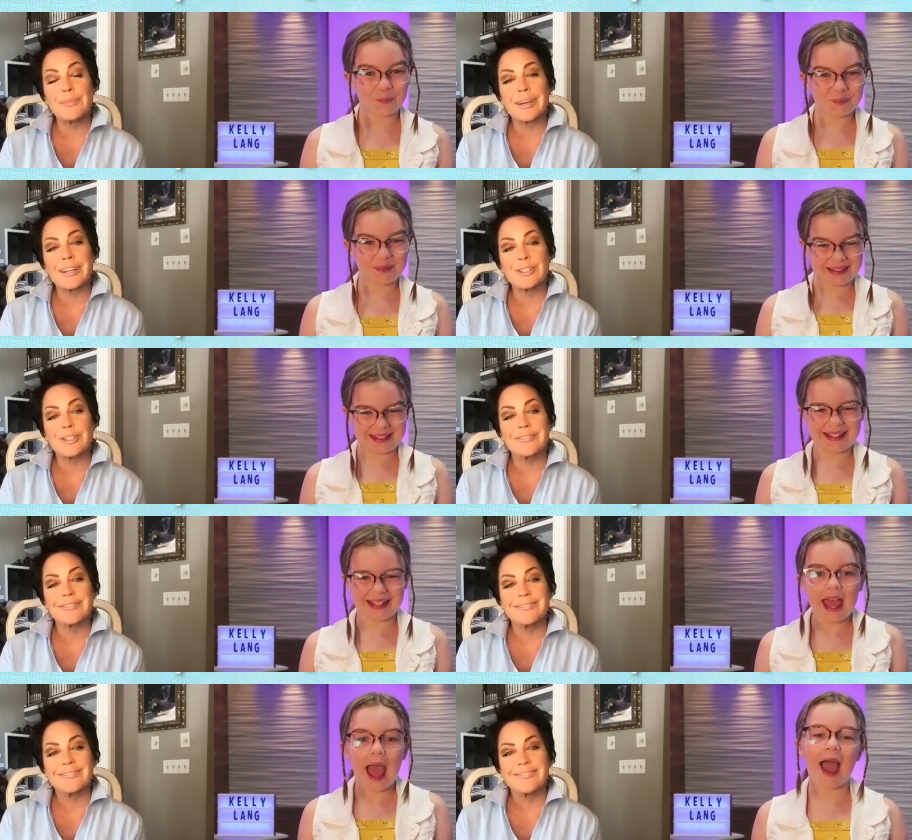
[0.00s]
Speaker 1: much.
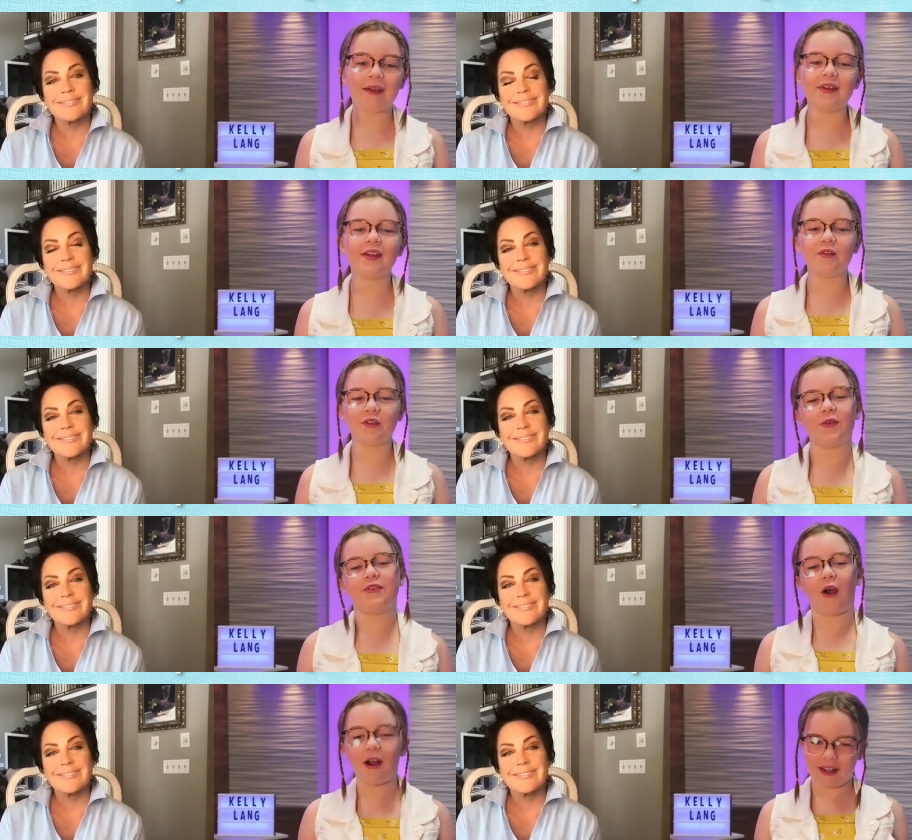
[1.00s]
Speaker 2: I've interviewed
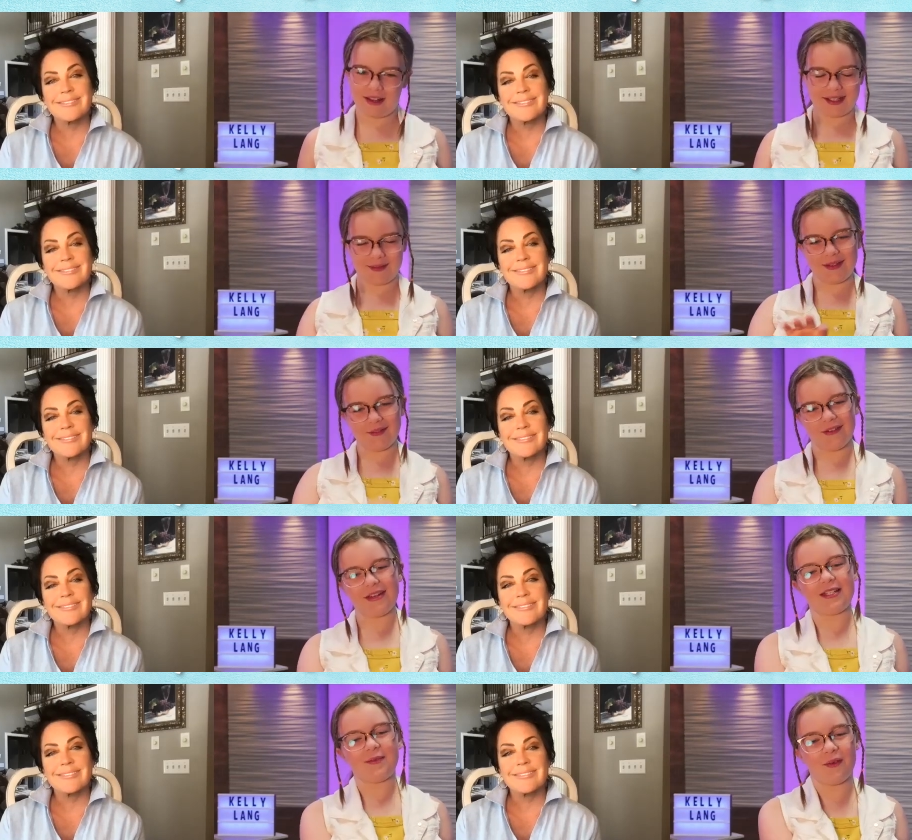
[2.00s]
Donny Osmond
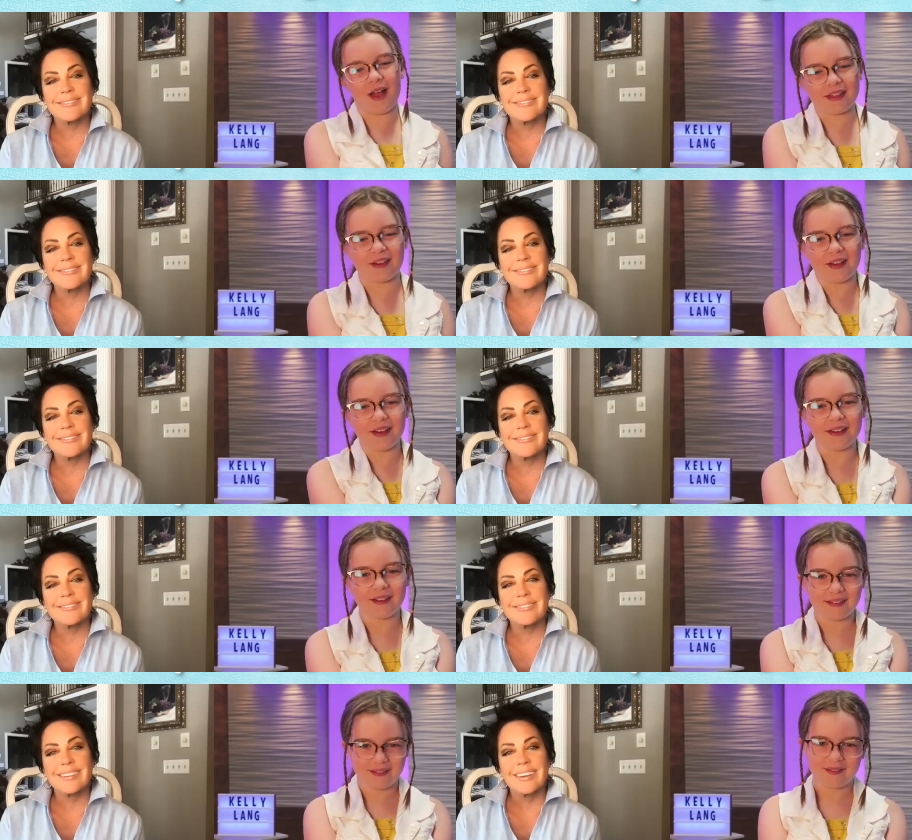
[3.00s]
Marie's brother.
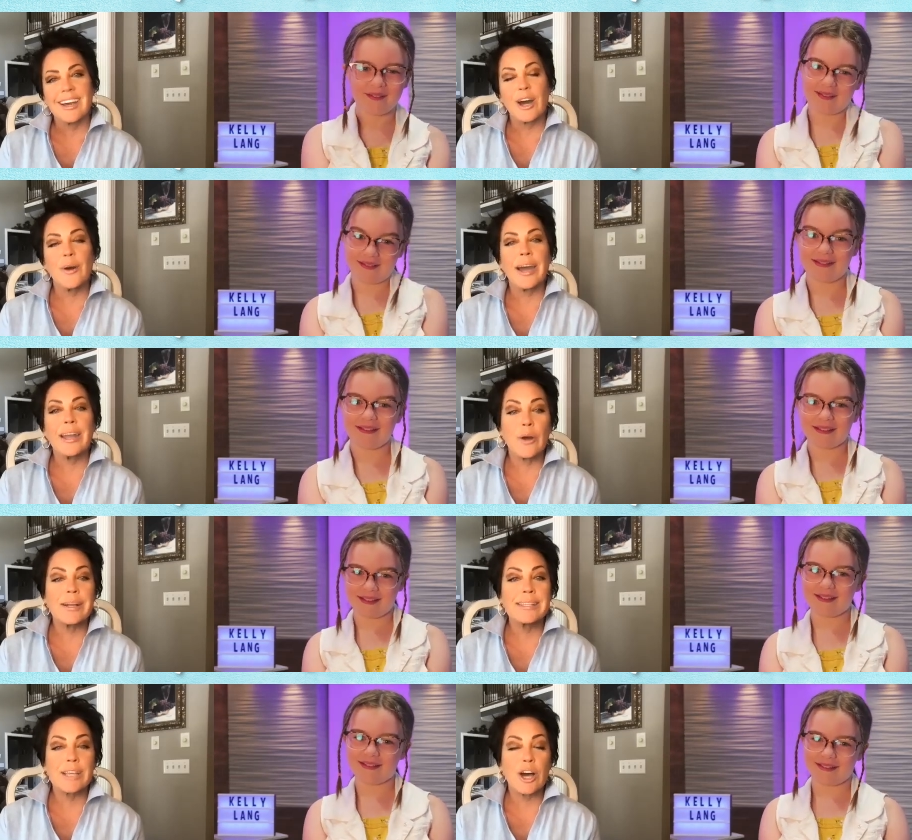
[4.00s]
Speaker 1: Oh, I know.
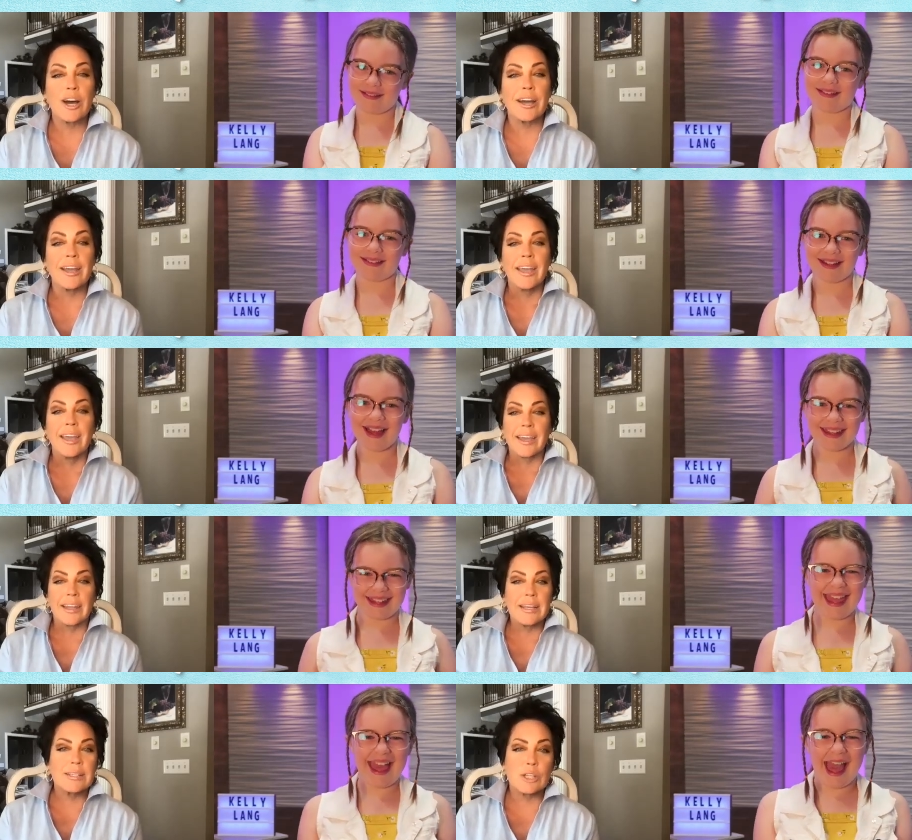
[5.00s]
I saw. Yeah.
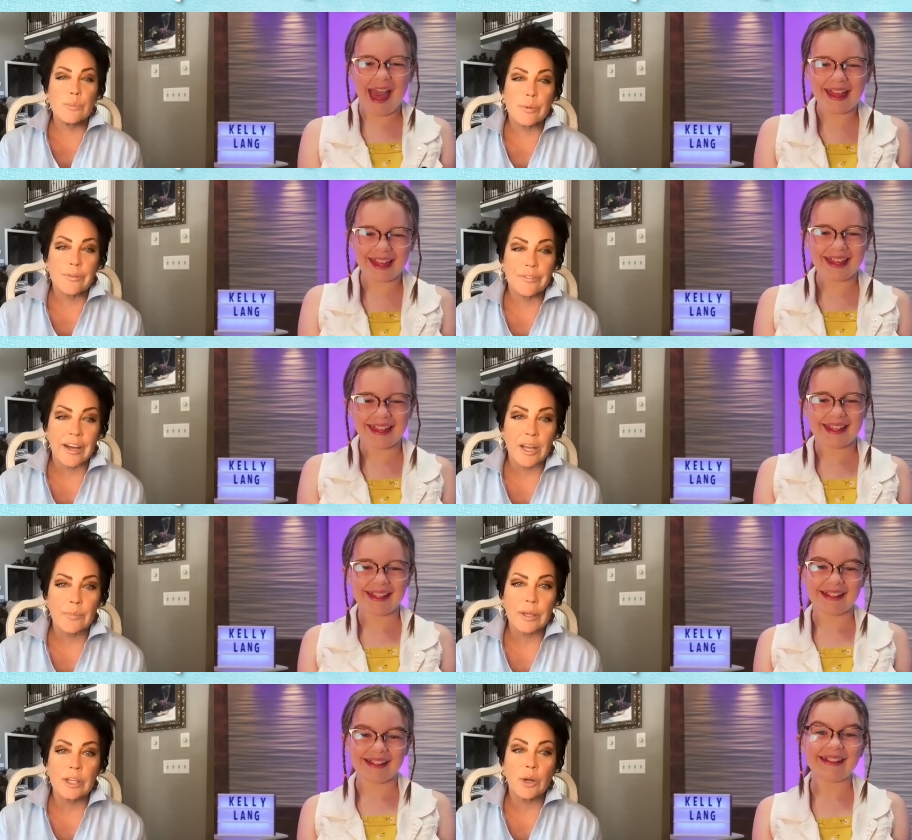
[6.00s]
He's super fun.
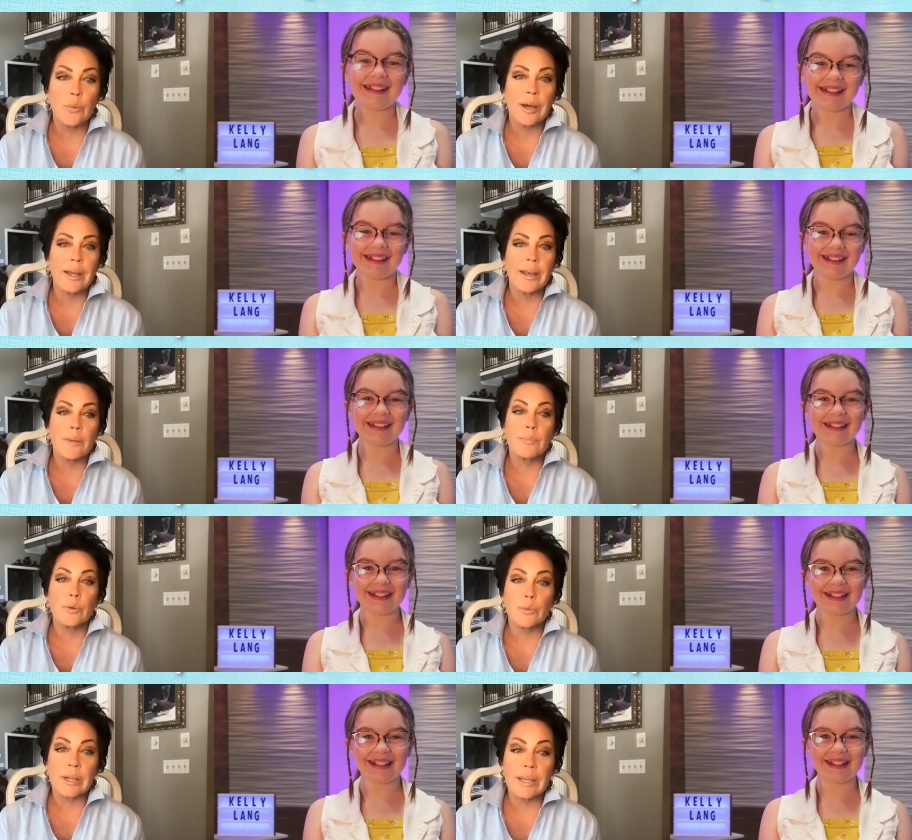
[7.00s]
But you know what?
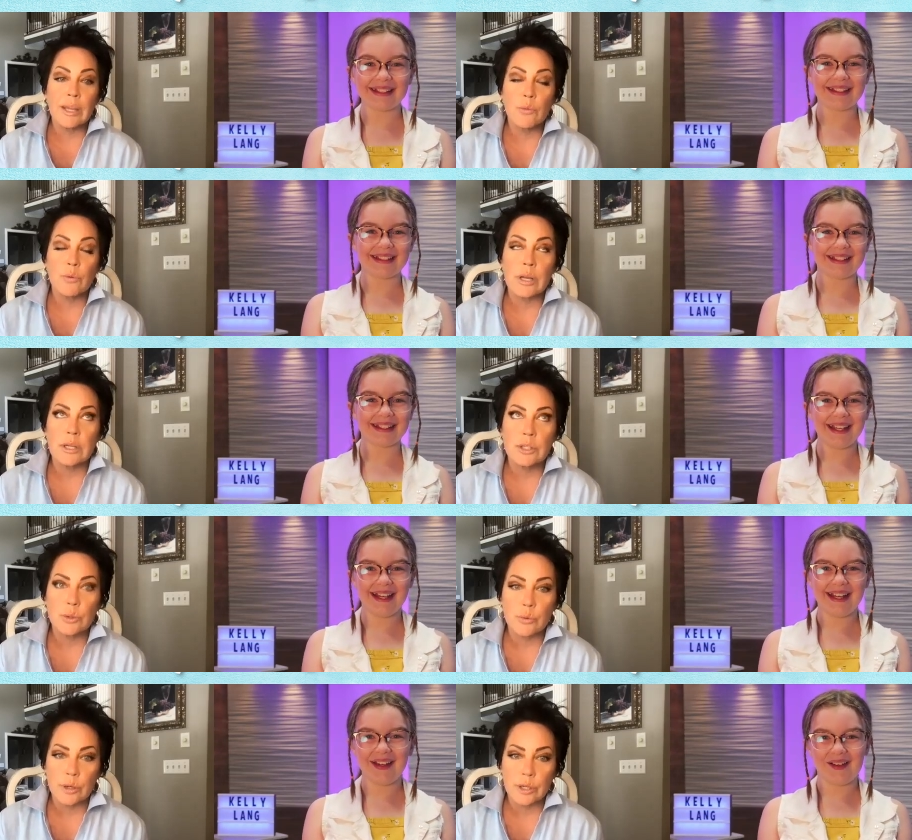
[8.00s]
Marie would
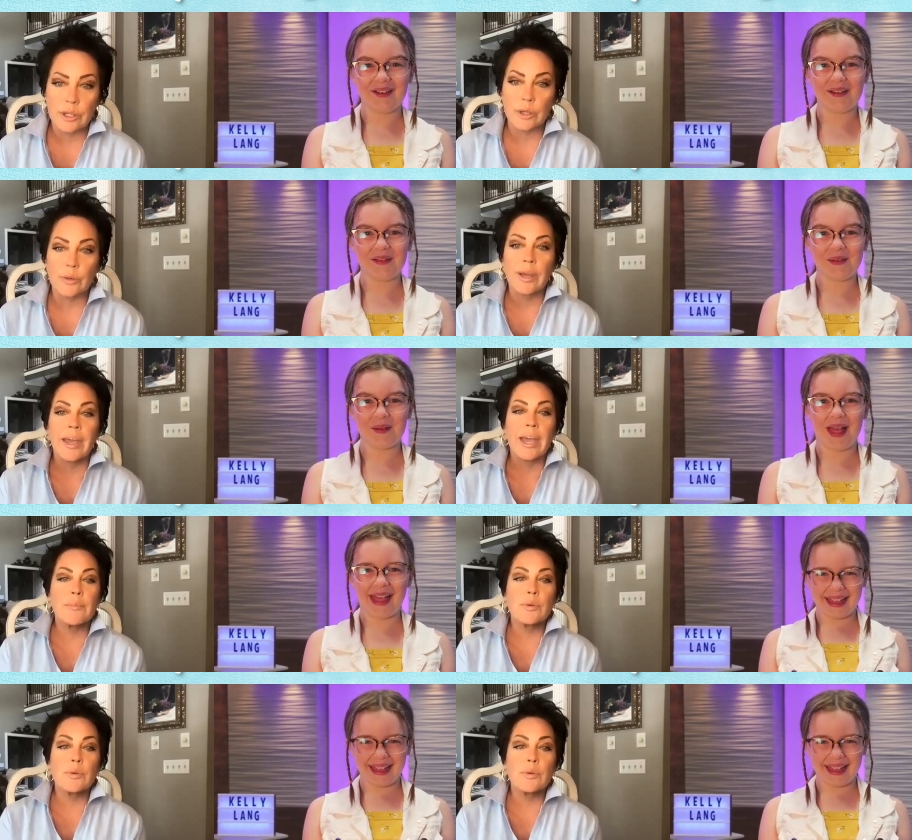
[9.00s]
adore you. And